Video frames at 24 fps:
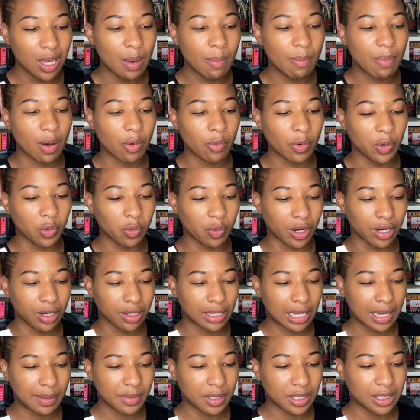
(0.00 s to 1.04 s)
But when one
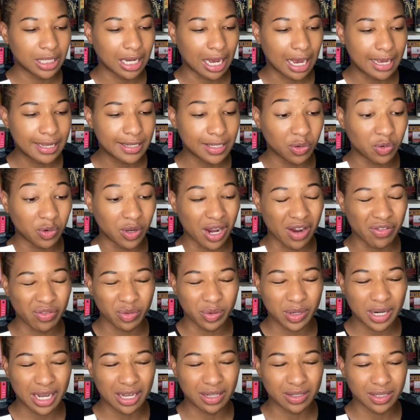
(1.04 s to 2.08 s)
climber dies and what
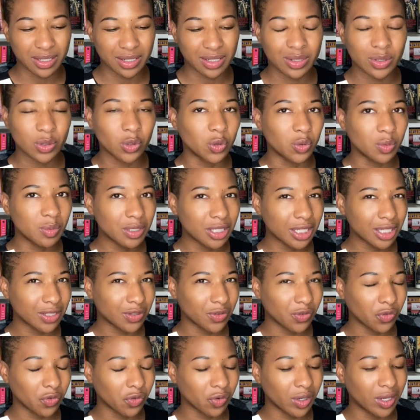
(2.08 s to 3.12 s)
everyone else assumes is
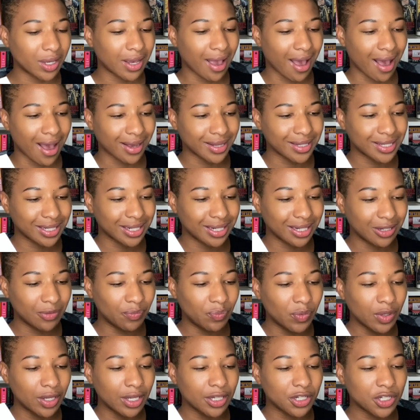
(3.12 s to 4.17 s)
a freak
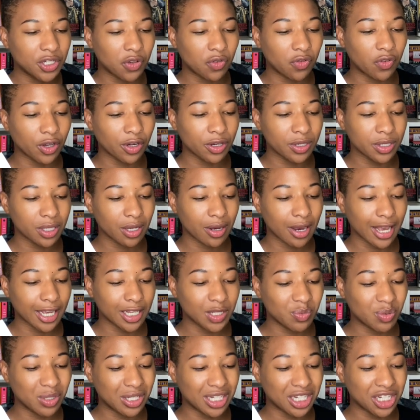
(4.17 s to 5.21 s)
accident, she fears their
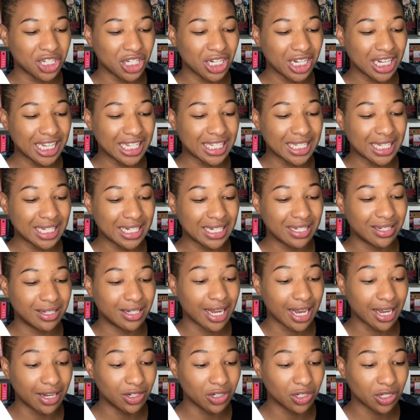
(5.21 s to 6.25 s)
expedition is in
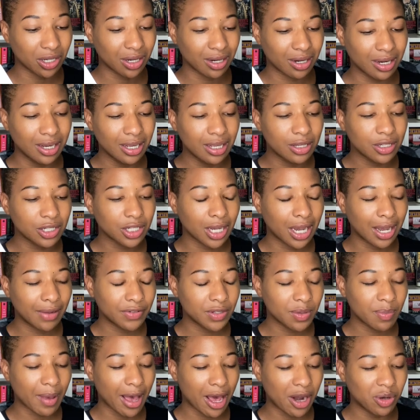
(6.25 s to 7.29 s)
danger. She'll have
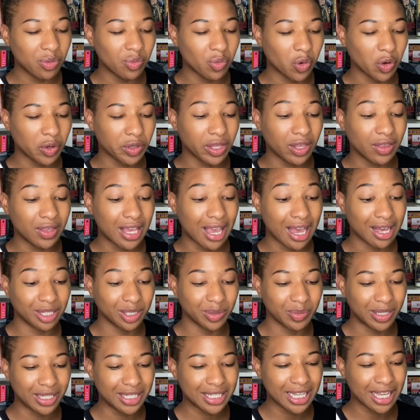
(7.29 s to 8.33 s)
to battle more than the
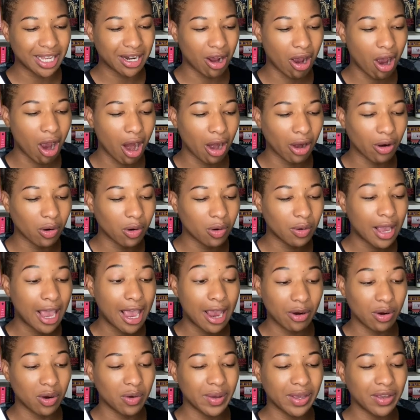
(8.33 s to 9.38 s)
elements in a
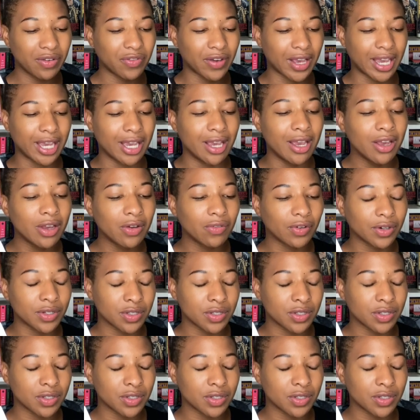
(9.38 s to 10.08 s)
harrowing fight for